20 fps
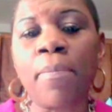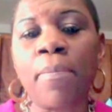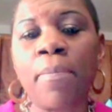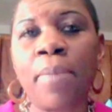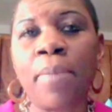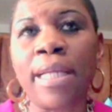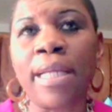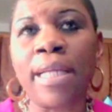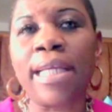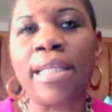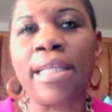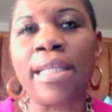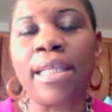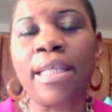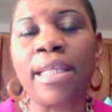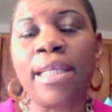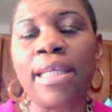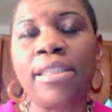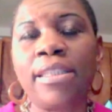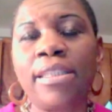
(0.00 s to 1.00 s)
but
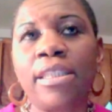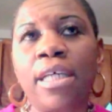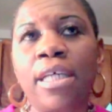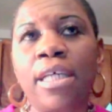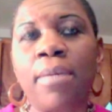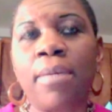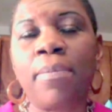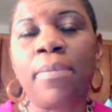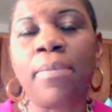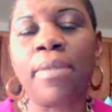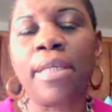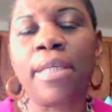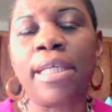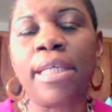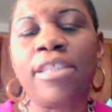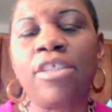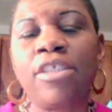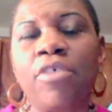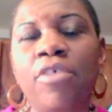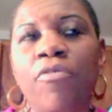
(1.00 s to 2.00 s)
it's
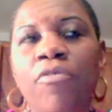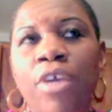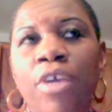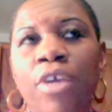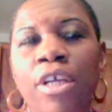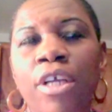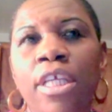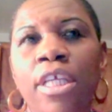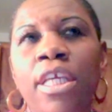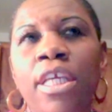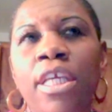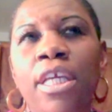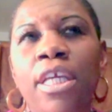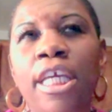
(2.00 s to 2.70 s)
a really